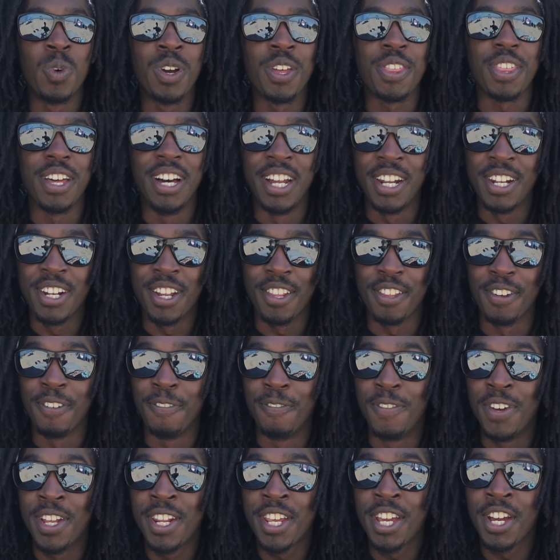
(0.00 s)
with another
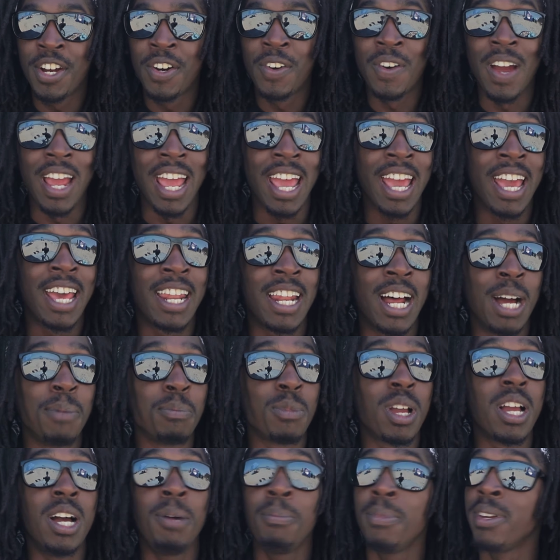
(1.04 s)
video, and
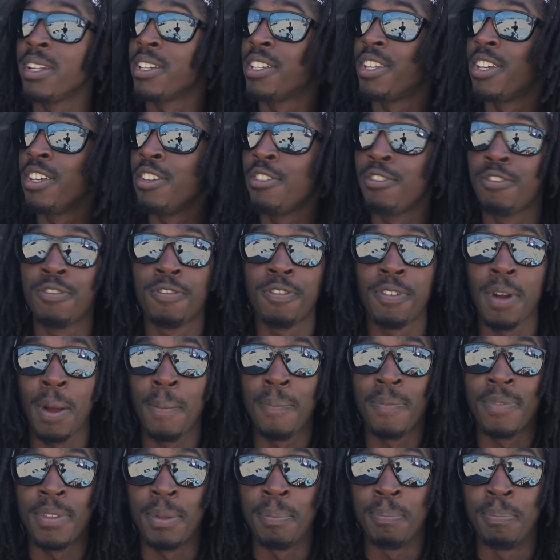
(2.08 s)
I'm coming to you
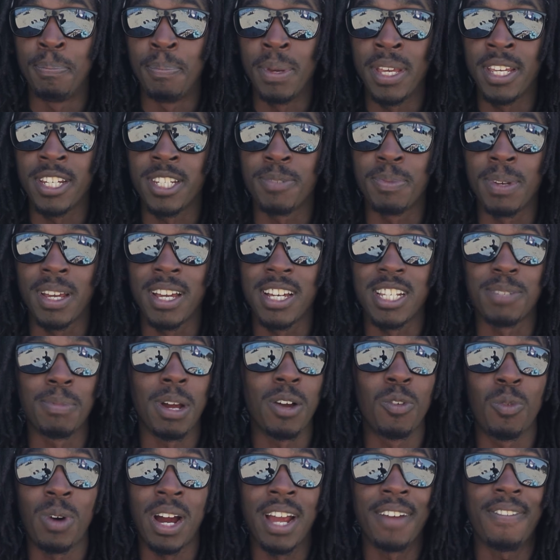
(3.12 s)
from the beach because
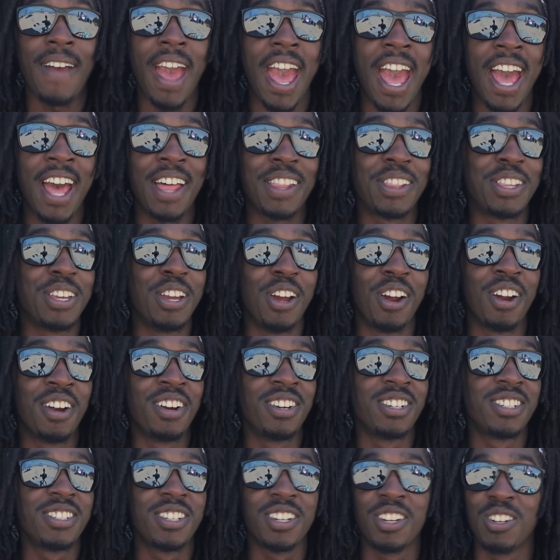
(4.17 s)
my wife had the
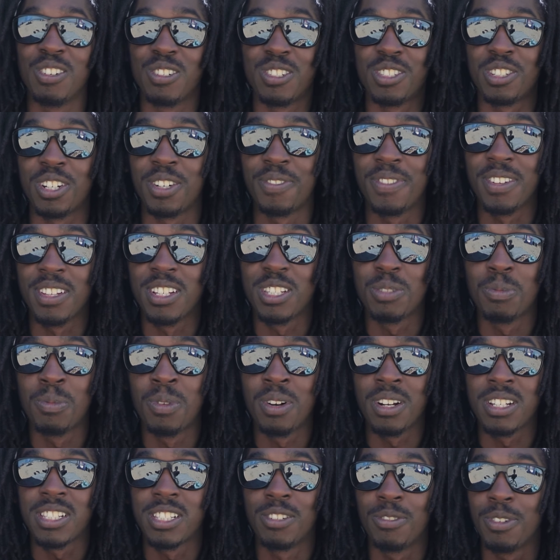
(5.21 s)
urge to go surfing this
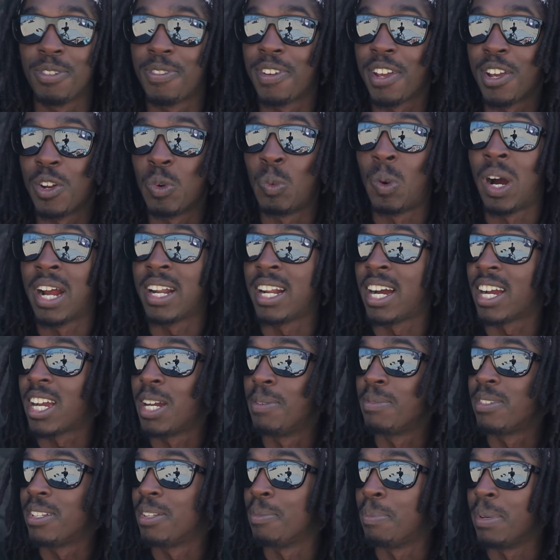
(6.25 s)
morning, so we figured why not
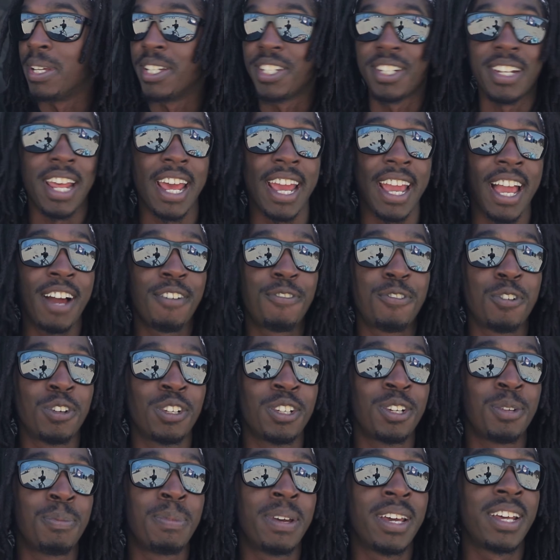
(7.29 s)
come to the beach and hang out for a
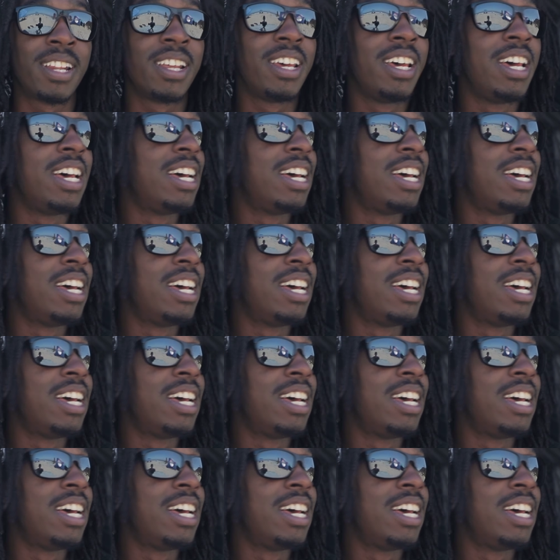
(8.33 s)
little bit.